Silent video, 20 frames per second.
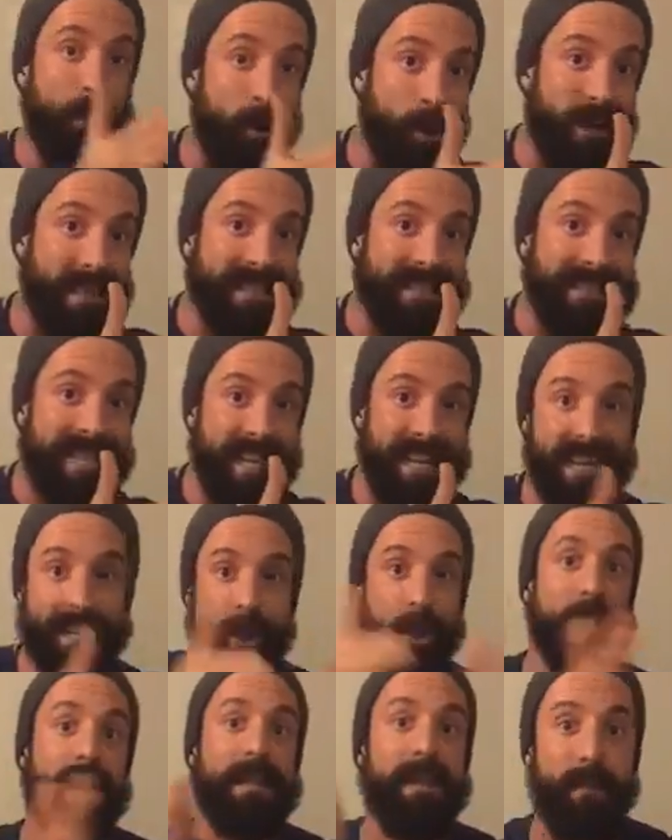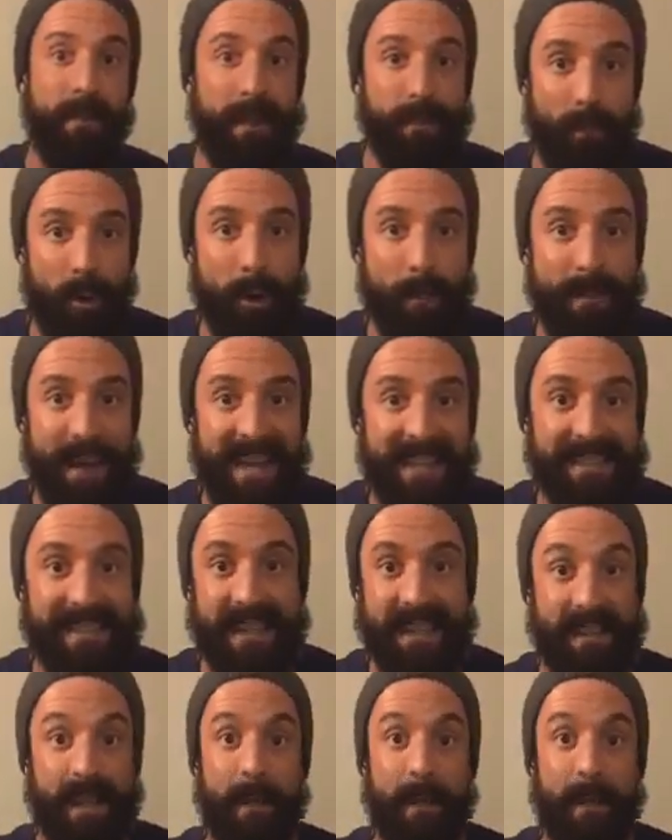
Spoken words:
more acidic or a little bit more basic.